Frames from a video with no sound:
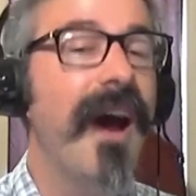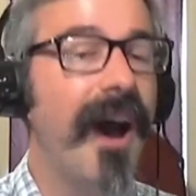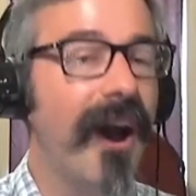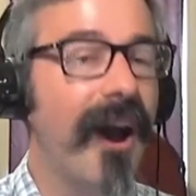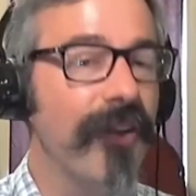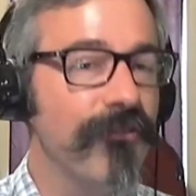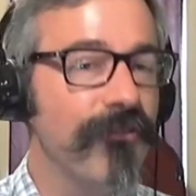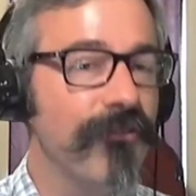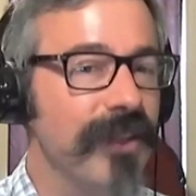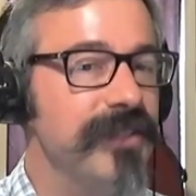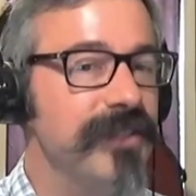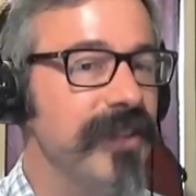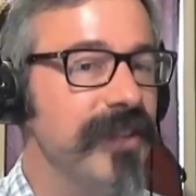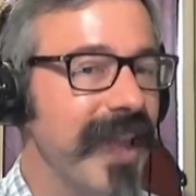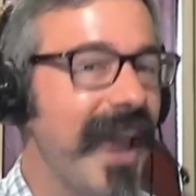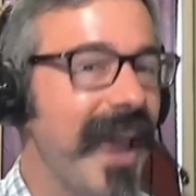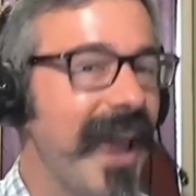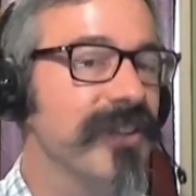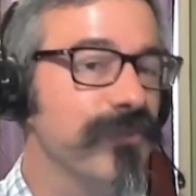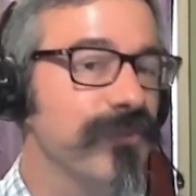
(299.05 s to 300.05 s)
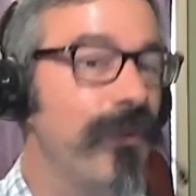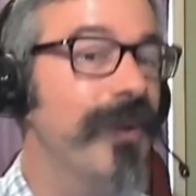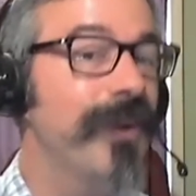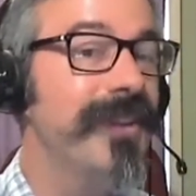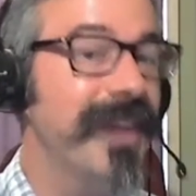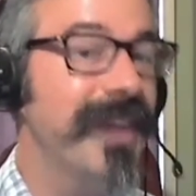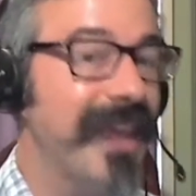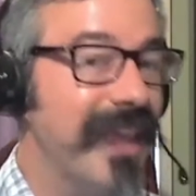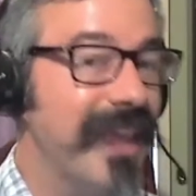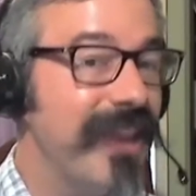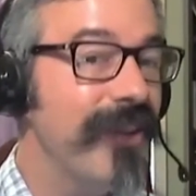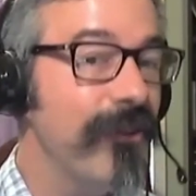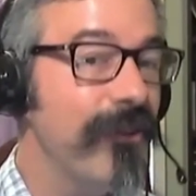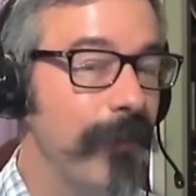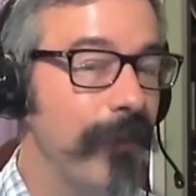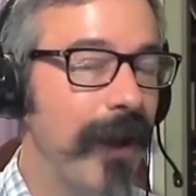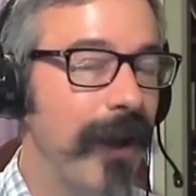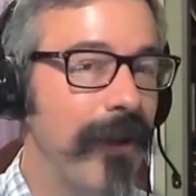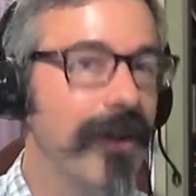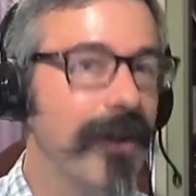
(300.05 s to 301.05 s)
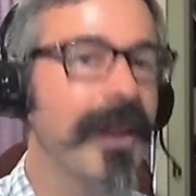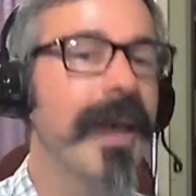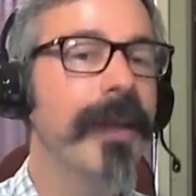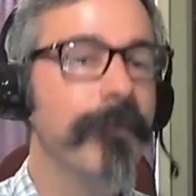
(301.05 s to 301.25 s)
our friends at CAST want to hear about it and